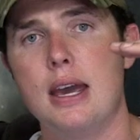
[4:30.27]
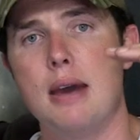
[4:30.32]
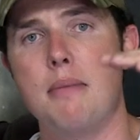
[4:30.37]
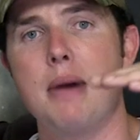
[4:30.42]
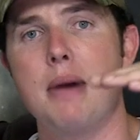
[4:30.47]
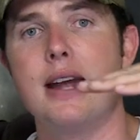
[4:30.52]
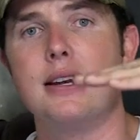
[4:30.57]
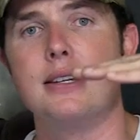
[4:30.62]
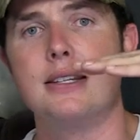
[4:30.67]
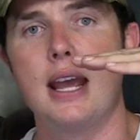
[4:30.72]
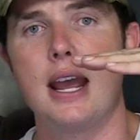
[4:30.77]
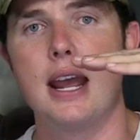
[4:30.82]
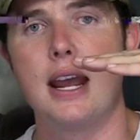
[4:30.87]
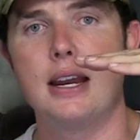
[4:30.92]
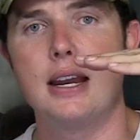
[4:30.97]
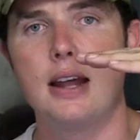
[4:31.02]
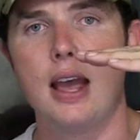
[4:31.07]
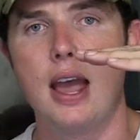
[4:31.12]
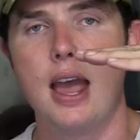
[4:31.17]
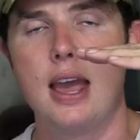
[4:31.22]
and
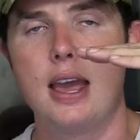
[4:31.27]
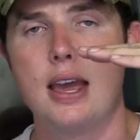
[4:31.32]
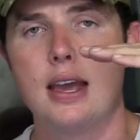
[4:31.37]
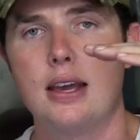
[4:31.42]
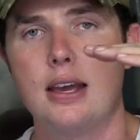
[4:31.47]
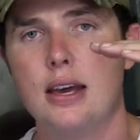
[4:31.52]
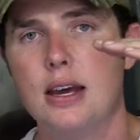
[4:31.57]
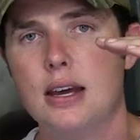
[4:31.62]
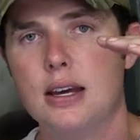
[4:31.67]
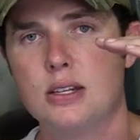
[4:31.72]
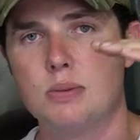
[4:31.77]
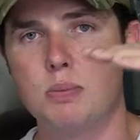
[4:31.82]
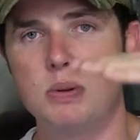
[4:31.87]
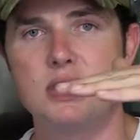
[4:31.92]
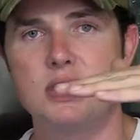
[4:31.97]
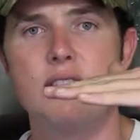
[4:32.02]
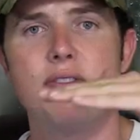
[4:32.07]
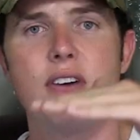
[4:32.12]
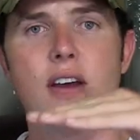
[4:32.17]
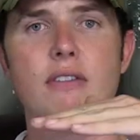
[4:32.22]
maintain a
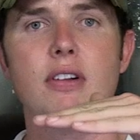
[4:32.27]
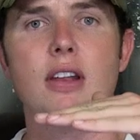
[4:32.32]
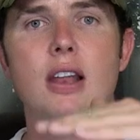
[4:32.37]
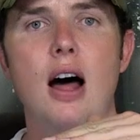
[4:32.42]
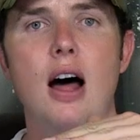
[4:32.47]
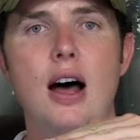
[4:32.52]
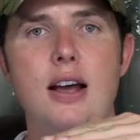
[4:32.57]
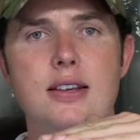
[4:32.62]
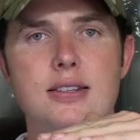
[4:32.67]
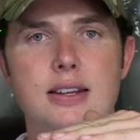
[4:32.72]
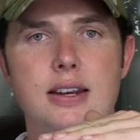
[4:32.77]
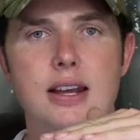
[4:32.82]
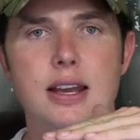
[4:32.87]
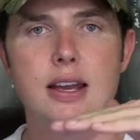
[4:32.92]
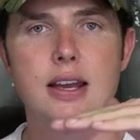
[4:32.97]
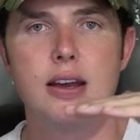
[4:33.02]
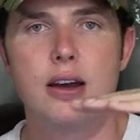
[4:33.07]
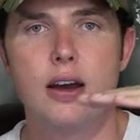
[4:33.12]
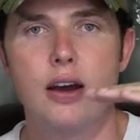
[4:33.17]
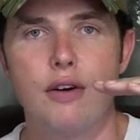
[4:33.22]
specific
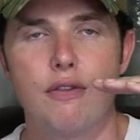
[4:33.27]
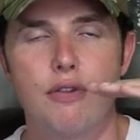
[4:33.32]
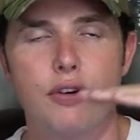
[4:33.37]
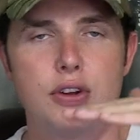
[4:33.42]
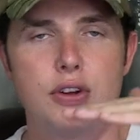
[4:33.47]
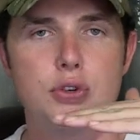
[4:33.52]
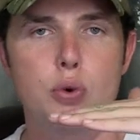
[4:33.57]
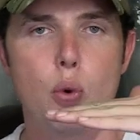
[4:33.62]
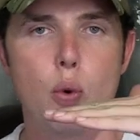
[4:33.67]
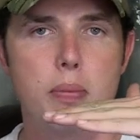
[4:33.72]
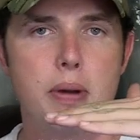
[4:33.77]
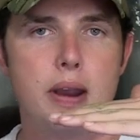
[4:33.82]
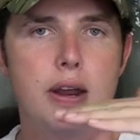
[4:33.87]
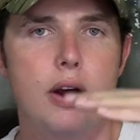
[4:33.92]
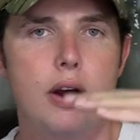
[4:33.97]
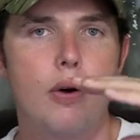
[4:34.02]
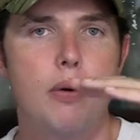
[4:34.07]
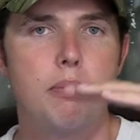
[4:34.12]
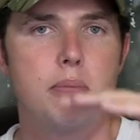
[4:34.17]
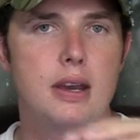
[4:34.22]
velocity for the
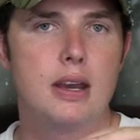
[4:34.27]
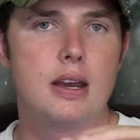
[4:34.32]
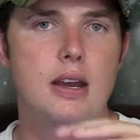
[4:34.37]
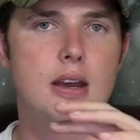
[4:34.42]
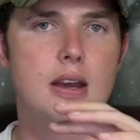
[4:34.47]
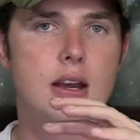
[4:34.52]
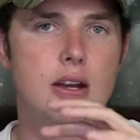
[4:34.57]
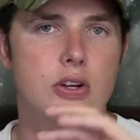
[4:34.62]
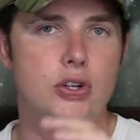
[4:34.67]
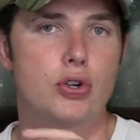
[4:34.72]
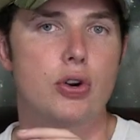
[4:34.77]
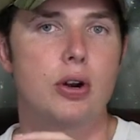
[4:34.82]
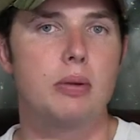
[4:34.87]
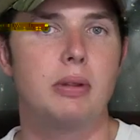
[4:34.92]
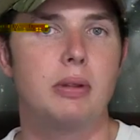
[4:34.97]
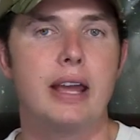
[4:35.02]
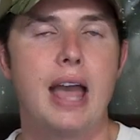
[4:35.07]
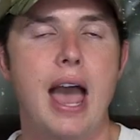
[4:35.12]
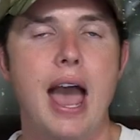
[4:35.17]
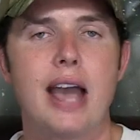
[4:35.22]
torpedo and be
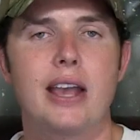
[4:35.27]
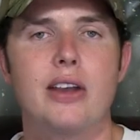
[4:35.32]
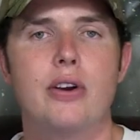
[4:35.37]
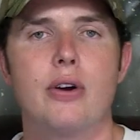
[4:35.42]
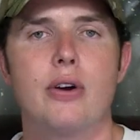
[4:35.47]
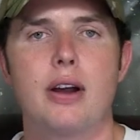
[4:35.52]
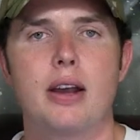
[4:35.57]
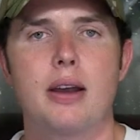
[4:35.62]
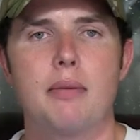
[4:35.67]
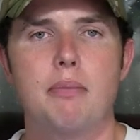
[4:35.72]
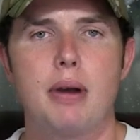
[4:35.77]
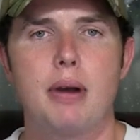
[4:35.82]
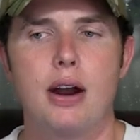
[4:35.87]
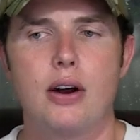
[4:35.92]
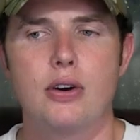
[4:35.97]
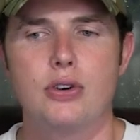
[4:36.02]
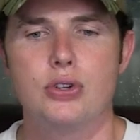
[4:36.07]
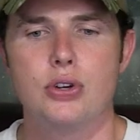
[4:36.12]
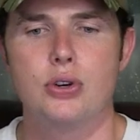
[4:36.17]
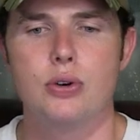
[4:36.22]
extremely accurate
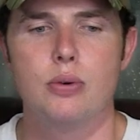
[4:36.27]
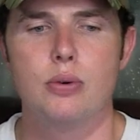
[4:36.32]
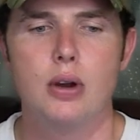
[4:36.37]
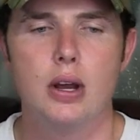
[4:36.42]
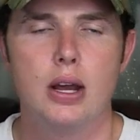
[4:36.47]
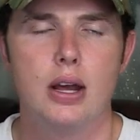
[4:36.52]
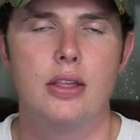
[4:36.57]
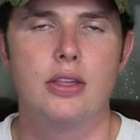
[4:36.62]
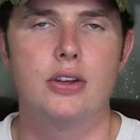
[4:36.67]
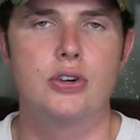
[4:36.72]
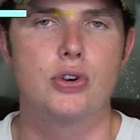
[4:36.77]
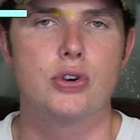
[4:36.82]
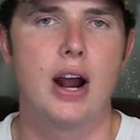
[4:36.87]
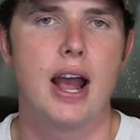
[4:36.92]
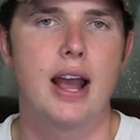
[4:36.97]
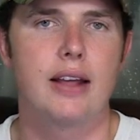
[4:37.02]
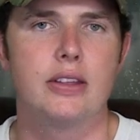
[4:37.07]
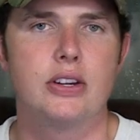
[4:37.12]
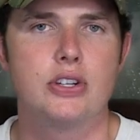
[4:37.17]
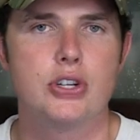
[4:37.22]
compared to the
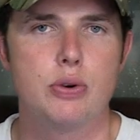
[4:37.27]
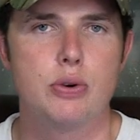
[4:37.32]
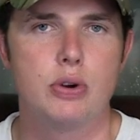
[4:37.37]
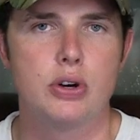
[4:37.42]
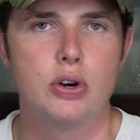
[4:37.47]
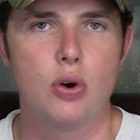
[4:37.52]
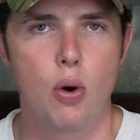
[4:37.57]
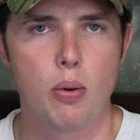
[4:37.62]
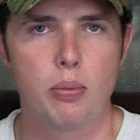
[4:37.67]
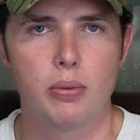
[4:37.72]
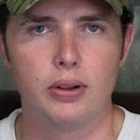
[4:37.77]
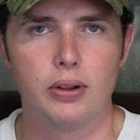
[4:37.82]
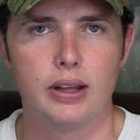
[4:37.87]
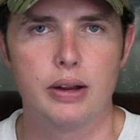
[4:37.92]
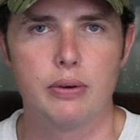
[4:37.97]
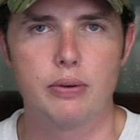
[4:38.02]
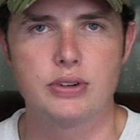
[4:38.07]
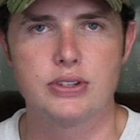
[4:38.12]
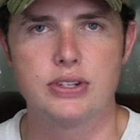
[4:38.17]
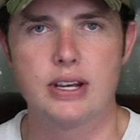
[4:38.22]
drag that you would
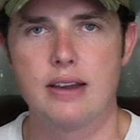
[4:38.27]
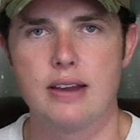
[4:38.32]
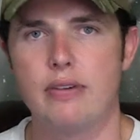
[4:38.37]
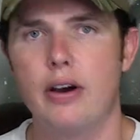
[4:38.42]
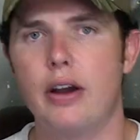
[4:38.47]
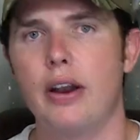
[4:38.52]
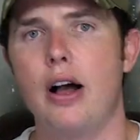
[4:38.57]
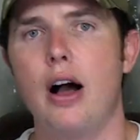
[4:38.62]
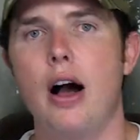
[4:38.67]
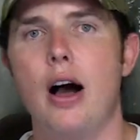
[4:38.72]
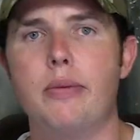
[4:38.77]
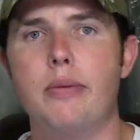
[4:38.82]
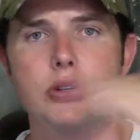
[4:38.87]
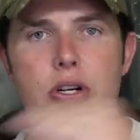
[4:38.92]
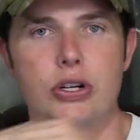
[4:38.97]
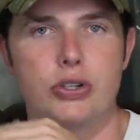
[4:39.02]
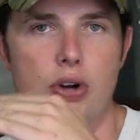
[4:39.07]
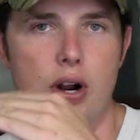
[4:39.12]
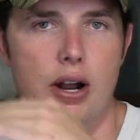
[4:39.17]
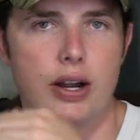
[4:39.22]
normally receive on the
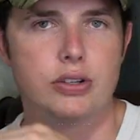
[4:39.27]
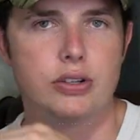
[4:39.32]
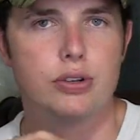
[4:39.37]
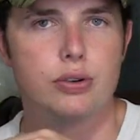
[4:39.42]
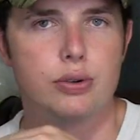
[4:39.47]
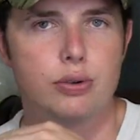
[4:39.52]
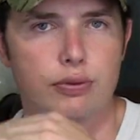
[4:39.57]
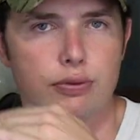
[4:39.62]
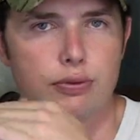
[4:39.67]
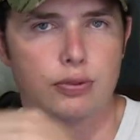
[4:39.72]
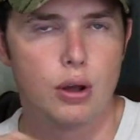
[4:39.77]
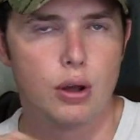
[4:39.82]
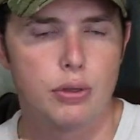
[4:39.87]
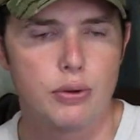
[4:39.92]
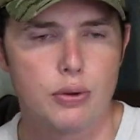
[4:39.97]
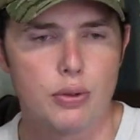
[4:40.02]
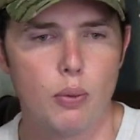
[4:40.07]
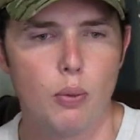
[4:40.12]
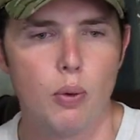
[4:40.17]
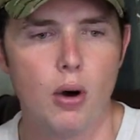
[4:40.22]
object trying to flow through the